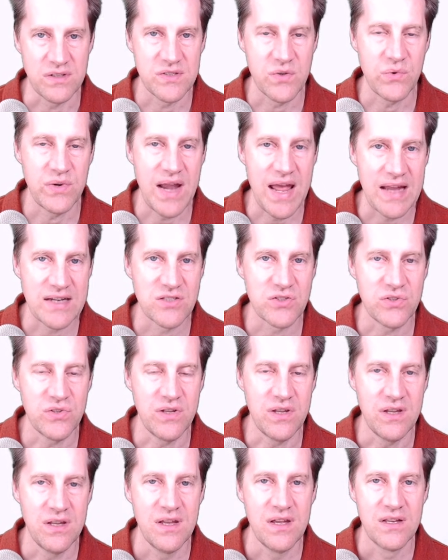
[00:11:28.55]
so it
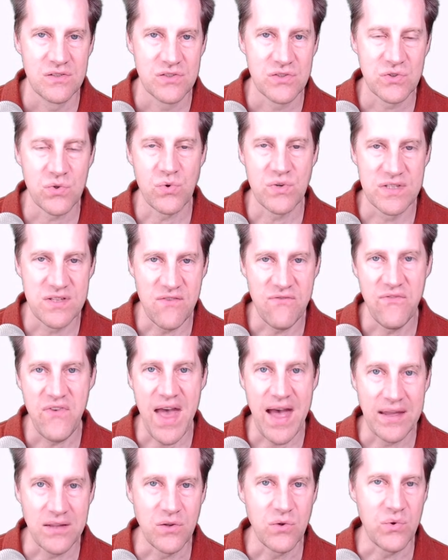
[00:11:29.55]
actually stores a
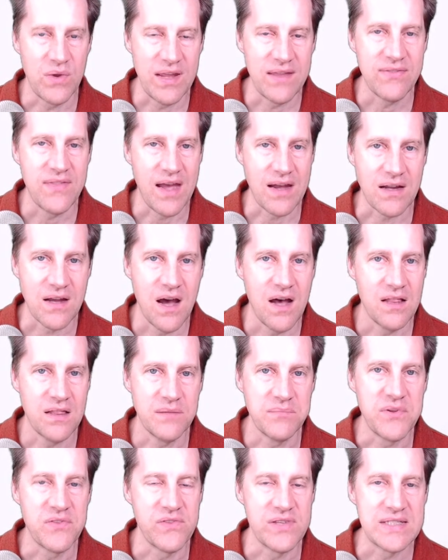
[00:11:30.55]
value in that
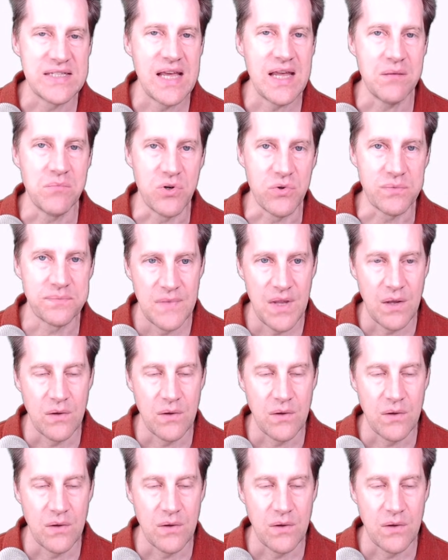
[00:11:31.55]
column of the table.